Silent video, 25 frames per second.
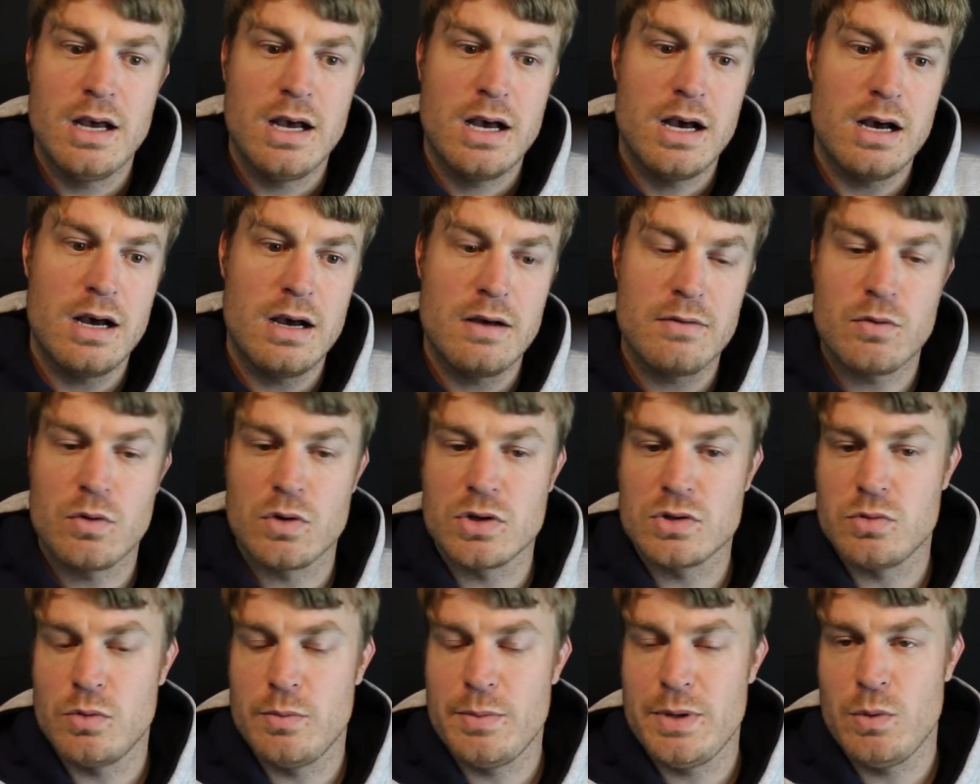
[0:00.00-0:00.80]
Of
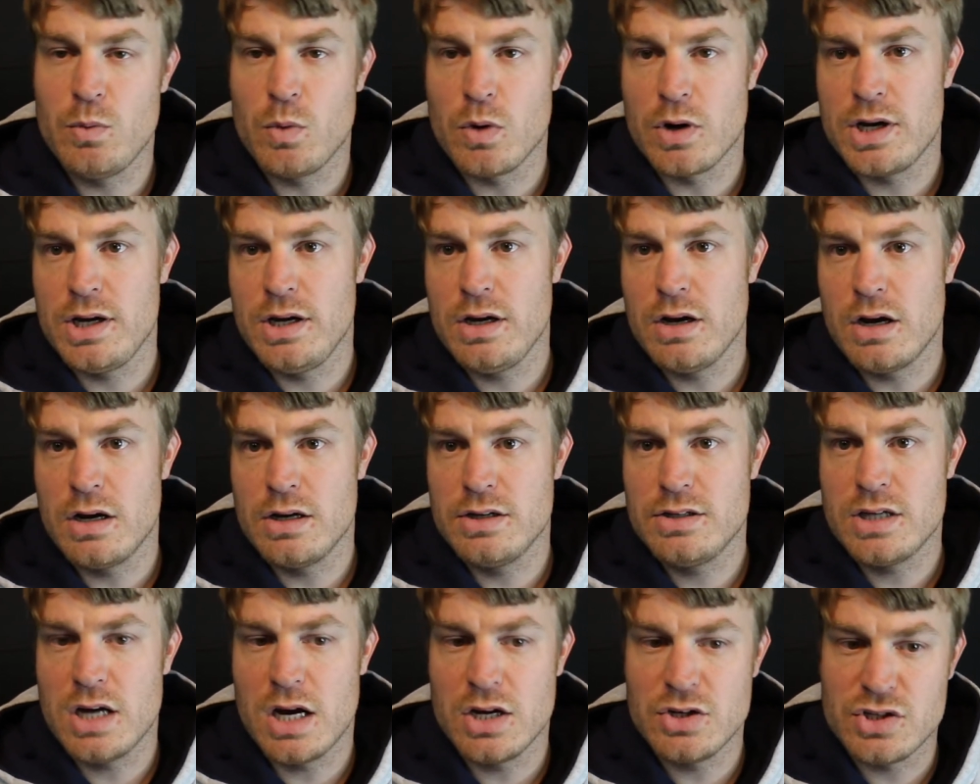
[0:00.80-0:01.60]
course, we'll be working
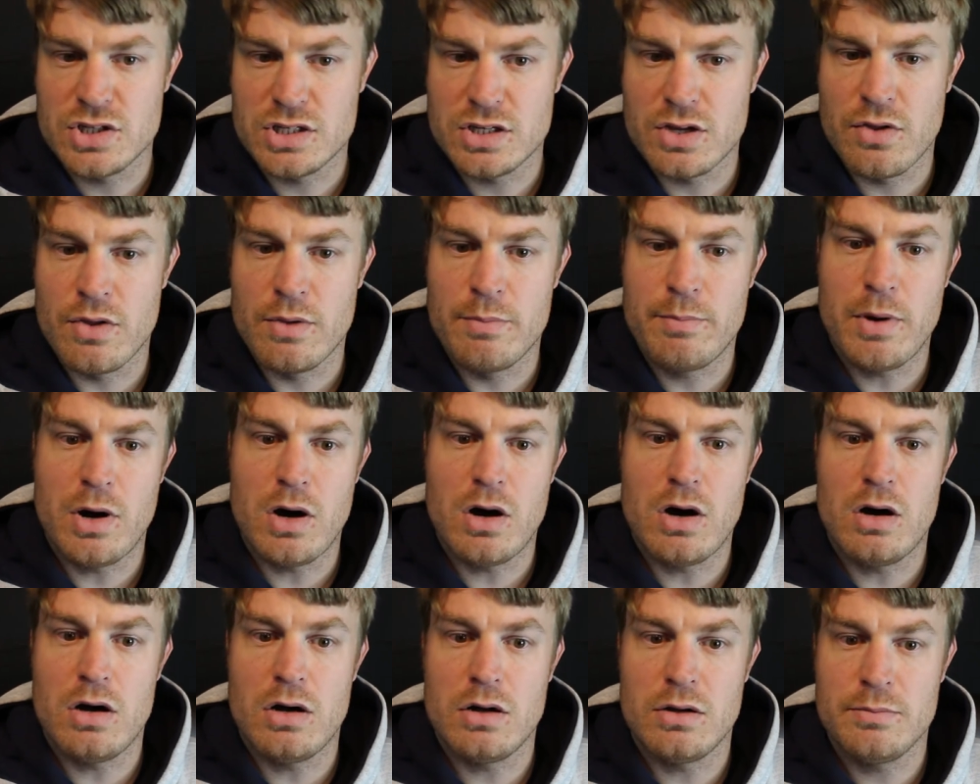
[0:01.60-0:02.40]
on touches on the
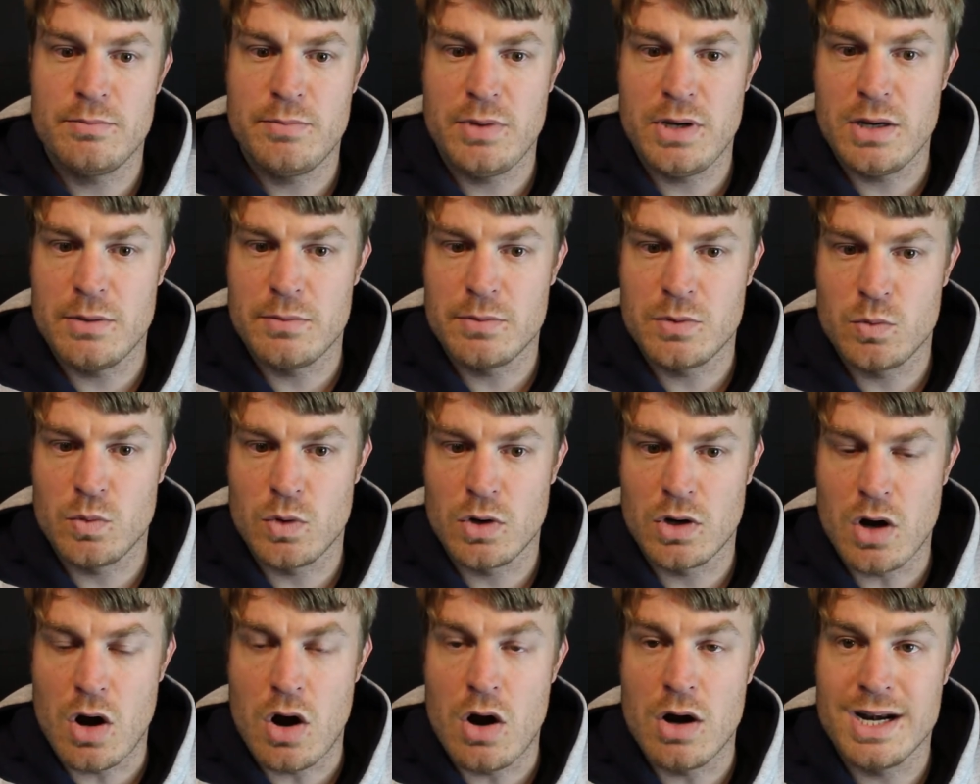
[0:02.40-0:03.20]
ball, being able to
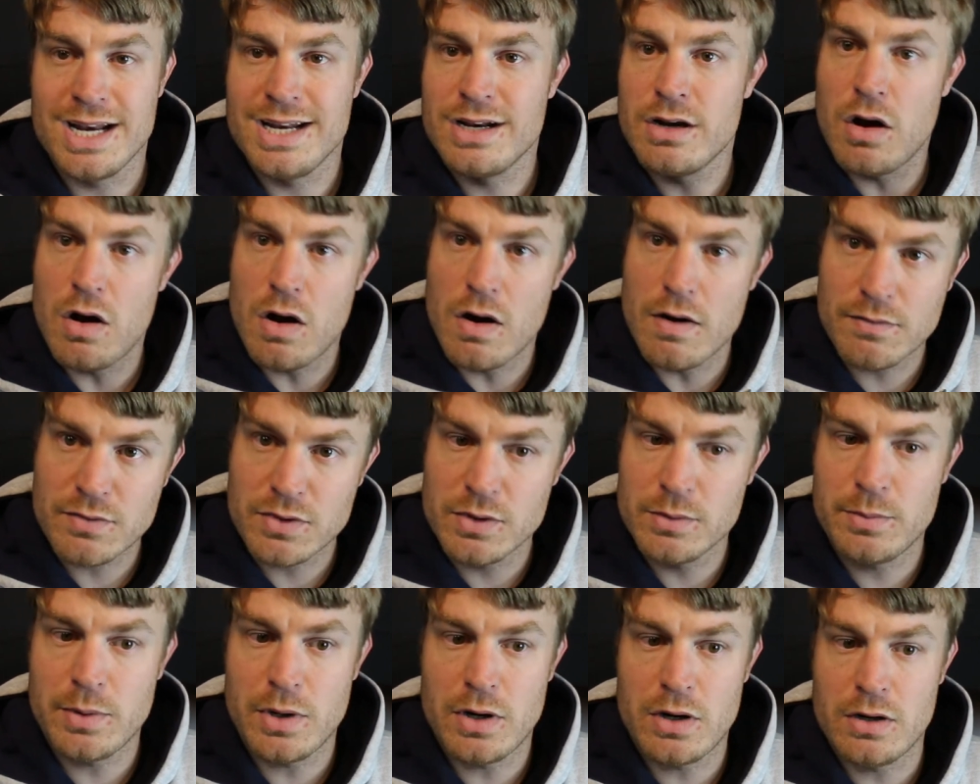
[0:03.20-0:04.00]
work on and off
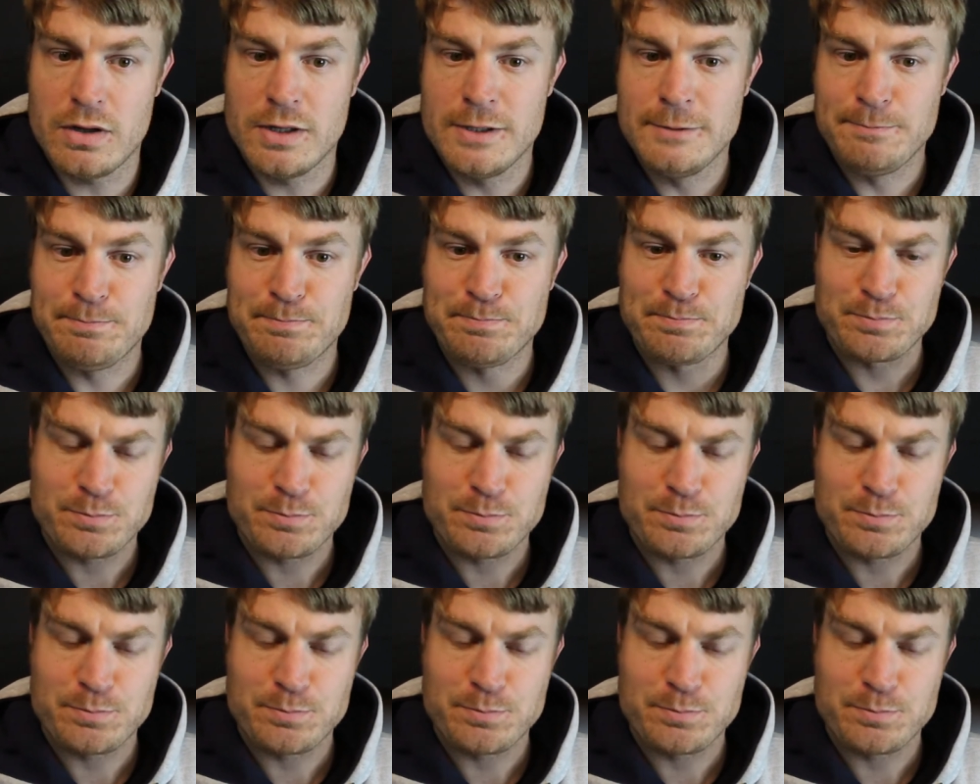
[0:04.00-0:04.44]
the ball,